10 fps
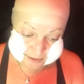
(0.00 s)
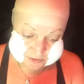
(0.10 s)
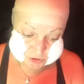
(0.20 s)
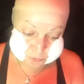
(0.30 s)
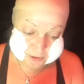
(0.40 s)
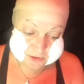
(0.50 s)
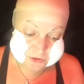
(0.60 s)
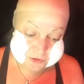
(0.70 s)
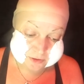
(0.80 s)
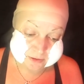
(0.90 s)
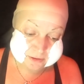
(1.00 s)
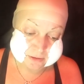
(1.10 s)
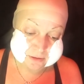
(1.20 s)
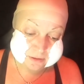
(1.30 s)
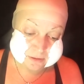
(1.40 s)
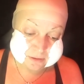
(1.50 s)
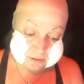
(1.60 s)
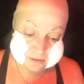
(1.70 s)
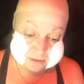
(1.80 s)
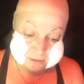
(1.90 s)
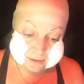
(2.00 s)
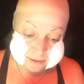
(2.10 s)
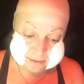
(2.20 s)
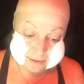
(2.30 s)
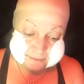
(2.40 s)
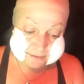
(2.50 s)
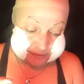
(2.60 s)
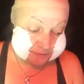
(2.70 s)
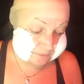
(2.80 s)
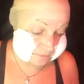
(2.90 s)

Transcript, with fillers: it as you wish, and that's it.